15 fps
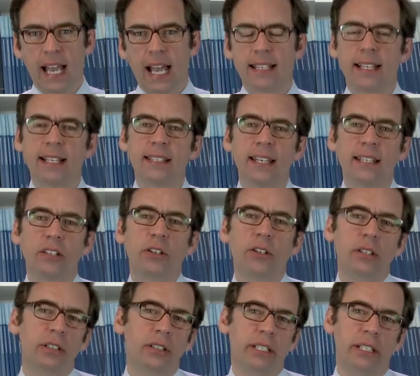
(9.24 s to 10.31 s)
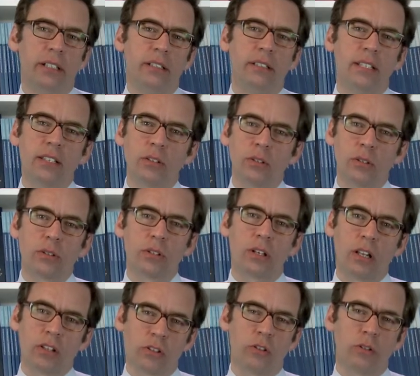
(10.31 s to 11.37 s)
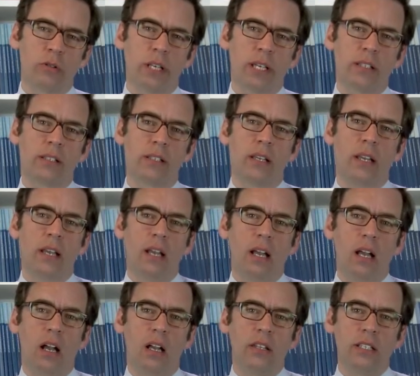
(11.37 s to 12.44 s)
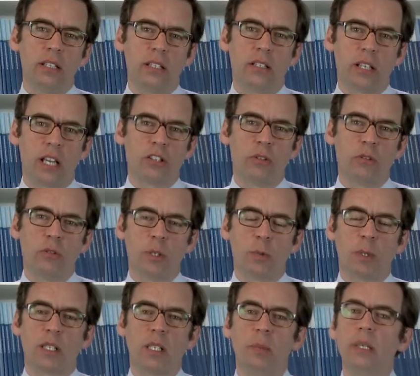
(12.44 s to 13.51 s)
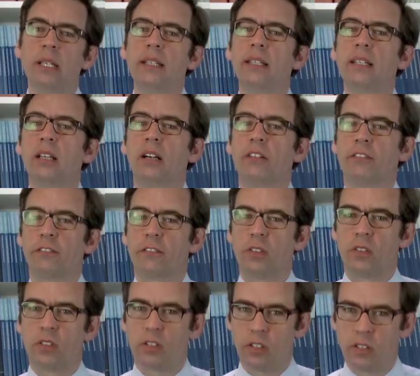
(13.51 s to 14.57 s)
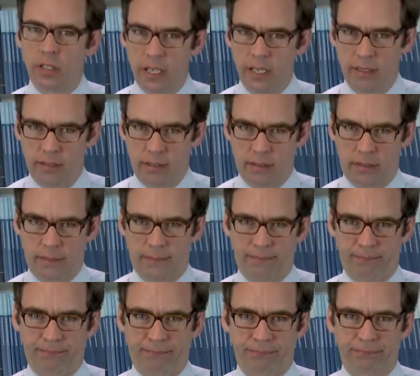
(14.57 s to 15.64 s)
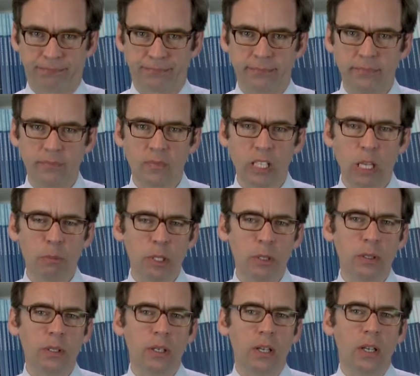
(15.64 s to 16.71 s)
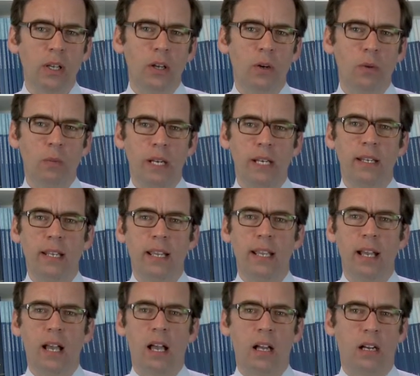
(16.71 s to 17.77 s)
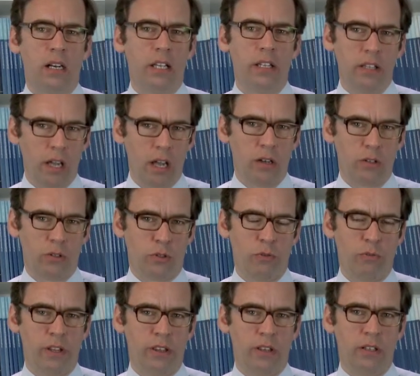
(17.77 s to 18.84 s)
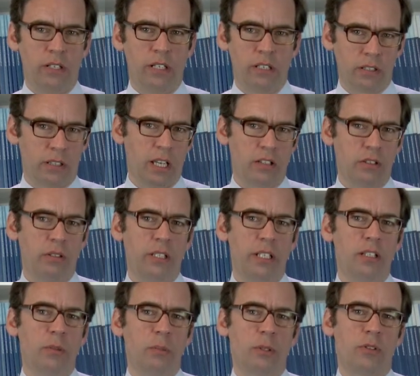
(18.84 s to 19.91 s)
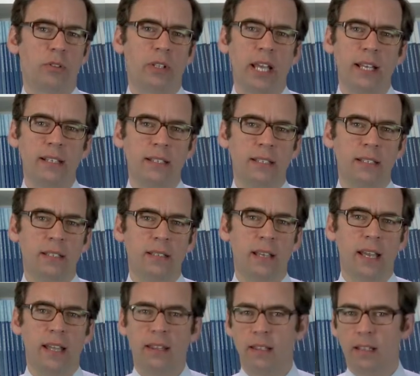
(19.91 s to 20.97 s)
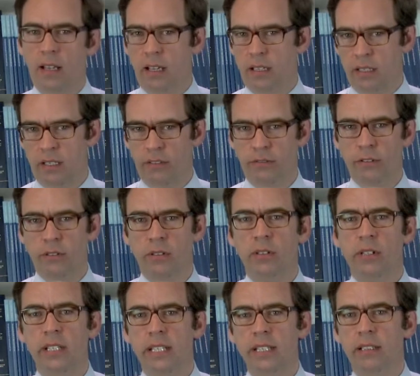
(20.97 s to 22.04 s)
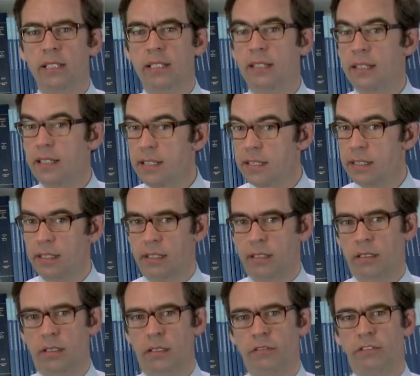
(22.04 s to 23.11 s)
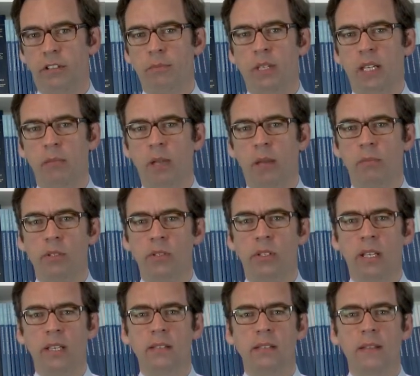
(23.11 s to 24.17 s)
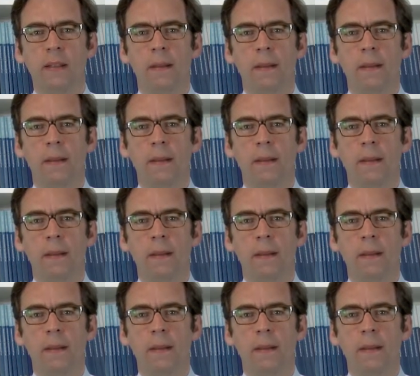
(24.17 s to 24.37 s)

As I said earlier, this course concentrates on the international responsibility of states. But when they are endowed with an international legal personality and are therefore legally distinct from their member states,